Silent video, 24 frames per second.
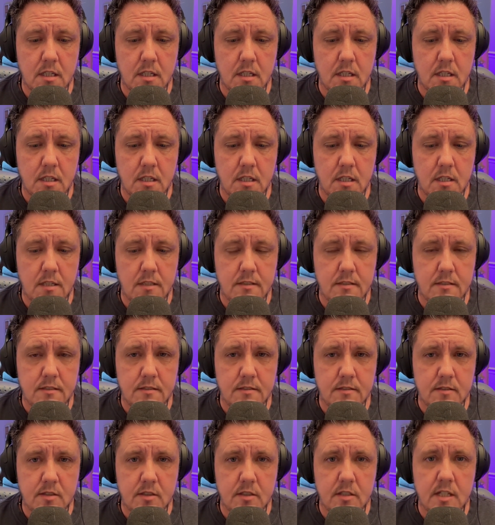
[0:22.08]
It's
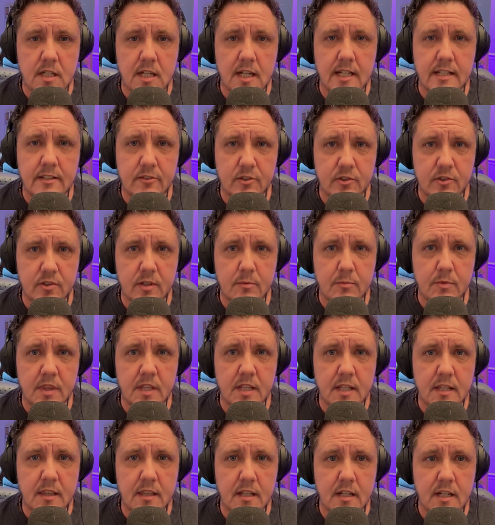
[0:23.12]
not
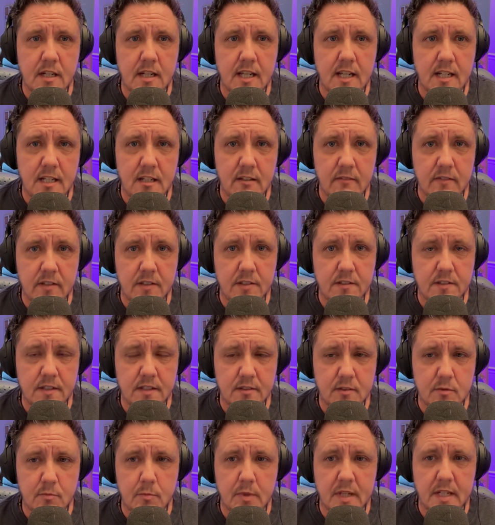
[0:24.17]
something that any of us
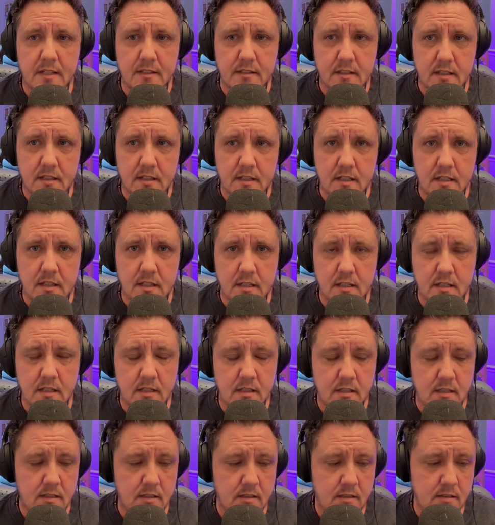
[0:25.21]
expected,
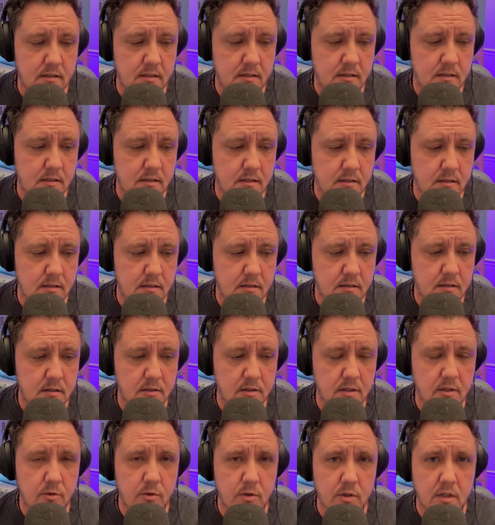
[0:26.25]

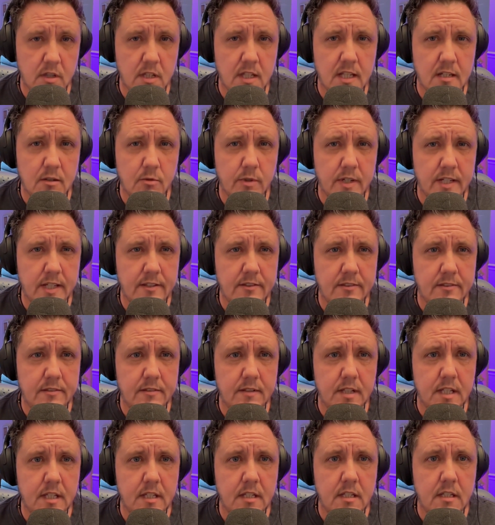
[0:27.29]
although in a lot of ways
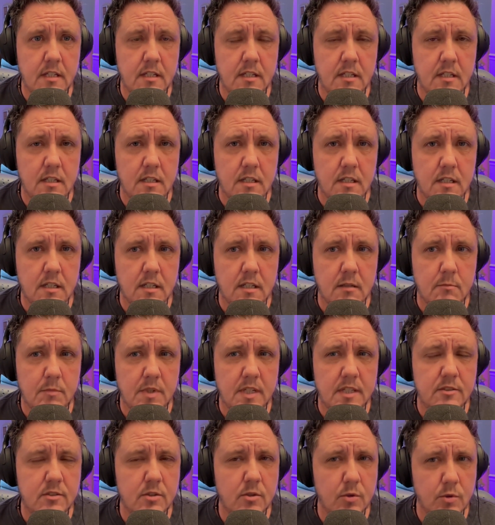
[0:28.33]
I'm not
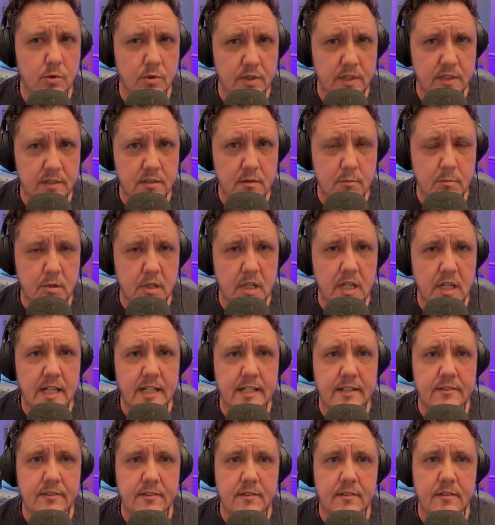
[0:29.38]
totally
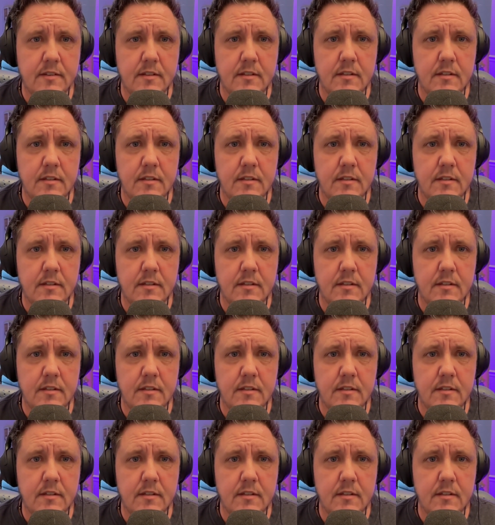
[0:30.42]
surprised,